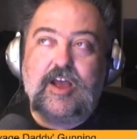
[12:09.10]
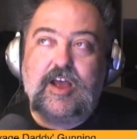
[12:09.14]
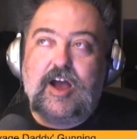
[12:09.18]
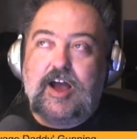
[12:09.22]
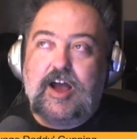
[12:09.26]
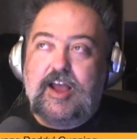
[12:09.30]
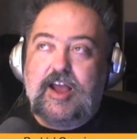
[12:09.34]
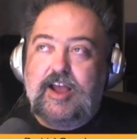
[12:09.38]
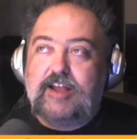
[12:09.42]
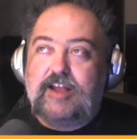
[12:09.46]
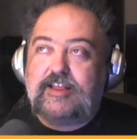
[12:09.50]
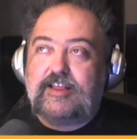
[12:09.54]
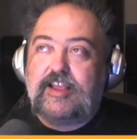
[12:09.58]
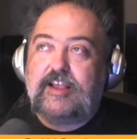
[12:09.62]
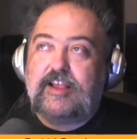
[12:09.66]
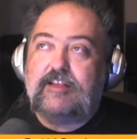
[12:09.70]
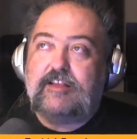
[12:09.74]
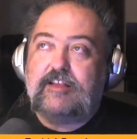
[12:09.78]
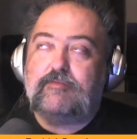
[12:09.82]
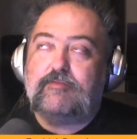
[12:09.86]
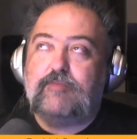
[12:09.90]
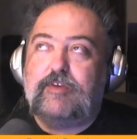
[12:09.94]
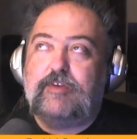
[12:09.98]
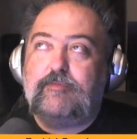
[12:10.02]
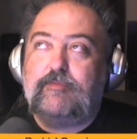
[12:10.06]
I think
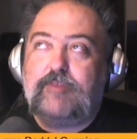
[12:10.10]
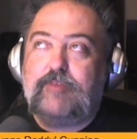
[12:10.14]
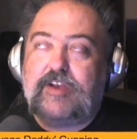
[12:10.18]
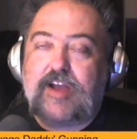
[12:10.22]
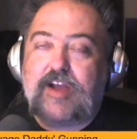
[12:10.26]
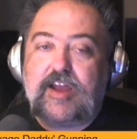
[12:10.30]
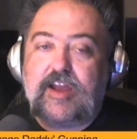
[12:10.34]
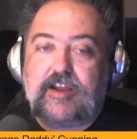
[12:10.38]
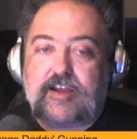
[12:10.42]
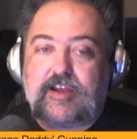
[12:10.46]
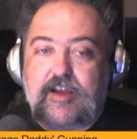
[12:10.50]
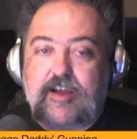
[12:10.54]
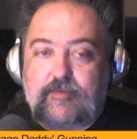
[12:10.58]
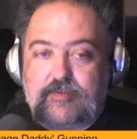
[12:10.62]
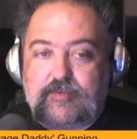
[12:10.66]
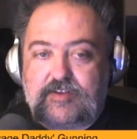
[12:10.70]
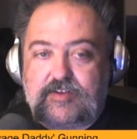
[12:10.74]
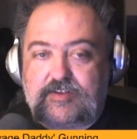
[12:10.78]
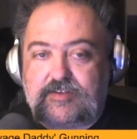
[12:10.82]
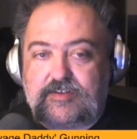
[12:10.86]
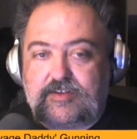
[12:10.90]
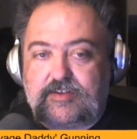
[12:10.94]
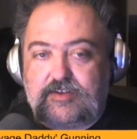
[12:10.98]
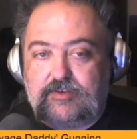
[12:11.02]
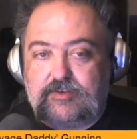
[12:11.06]
we kind of covered
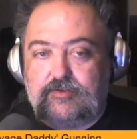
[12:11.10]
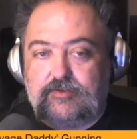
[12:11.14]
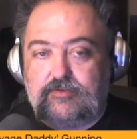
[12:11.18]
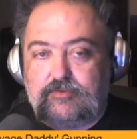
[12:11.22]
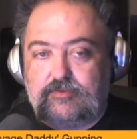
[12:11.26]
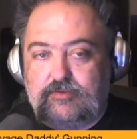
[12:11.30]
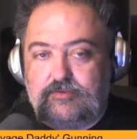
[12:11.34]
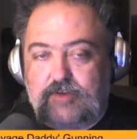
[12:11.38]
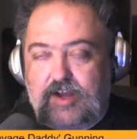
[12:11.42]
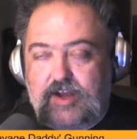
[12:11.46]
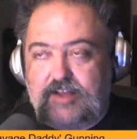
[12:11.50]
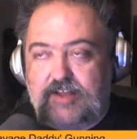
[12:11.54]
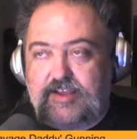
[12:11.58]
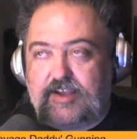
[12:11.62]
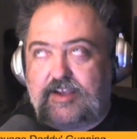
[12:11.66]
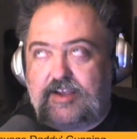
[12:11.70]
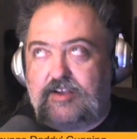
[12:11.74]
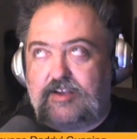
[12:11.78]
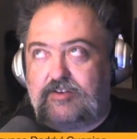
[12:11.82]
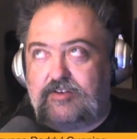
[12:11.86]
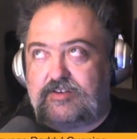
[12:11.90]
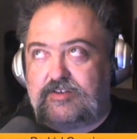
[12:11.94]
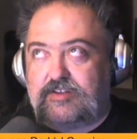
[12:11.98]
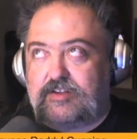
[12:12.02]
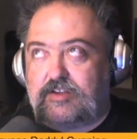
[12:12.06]
this too. I think
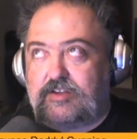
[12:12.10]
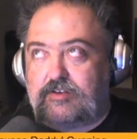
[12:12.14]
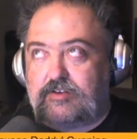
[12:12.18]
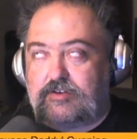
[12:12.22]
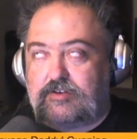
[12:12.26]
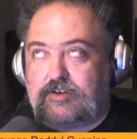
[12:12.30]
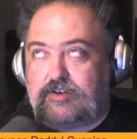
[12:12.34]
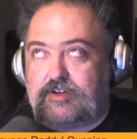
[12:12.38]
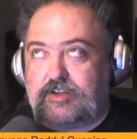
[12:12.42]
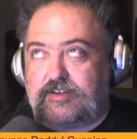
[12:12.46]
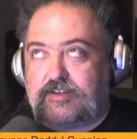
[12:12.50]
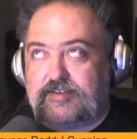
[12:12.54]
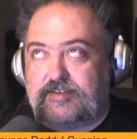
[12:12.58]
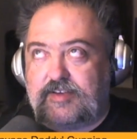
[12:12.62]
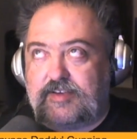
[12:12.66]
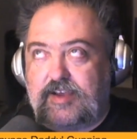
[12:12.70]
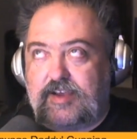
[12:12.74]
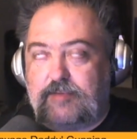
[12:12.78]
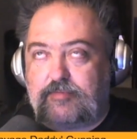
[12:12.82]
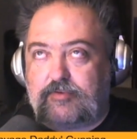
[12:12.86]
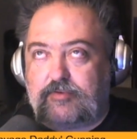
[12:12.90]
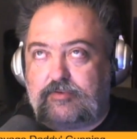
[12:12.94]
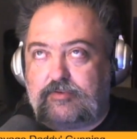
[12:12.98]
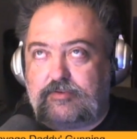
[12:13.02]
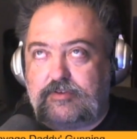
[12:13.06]
here's another good
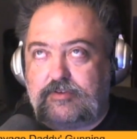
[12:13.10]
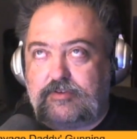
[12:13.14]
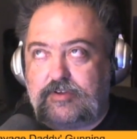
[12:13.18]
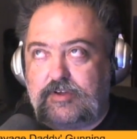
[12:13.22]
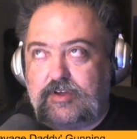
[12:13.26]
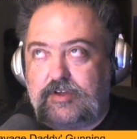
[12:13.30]
example.